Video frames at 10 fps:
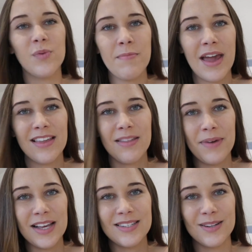We Make the
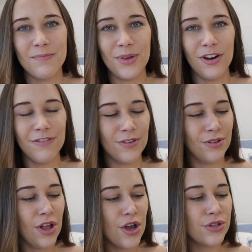Beast
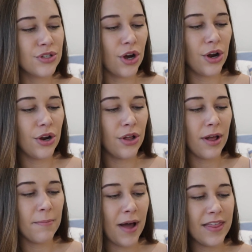Beautiful. So
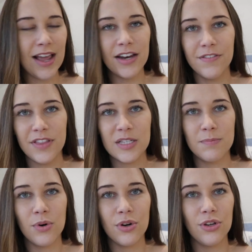by the end of this
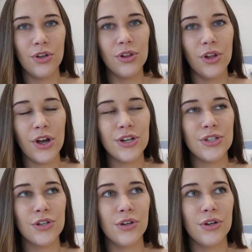book, you learn
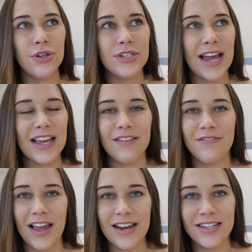to take
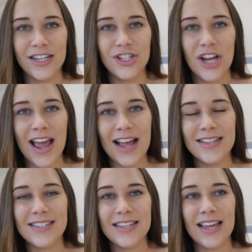advantage
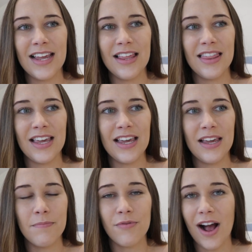and see
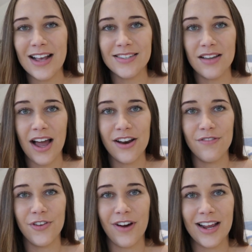the bright side
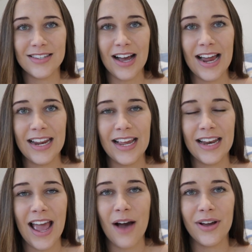of your anxiety
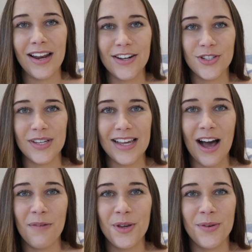and how it can actually
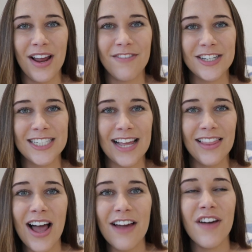help you in everyday
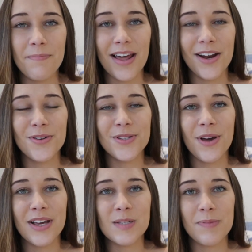life. But it
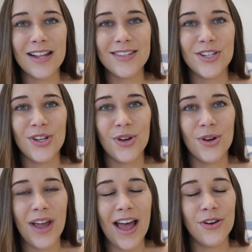also explains to
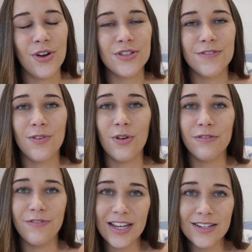you how not to
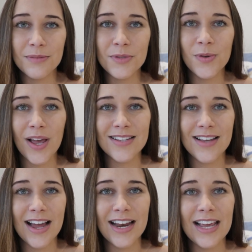fall victim to
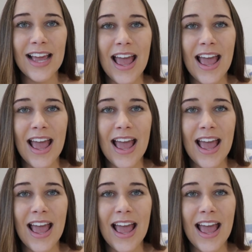anxiety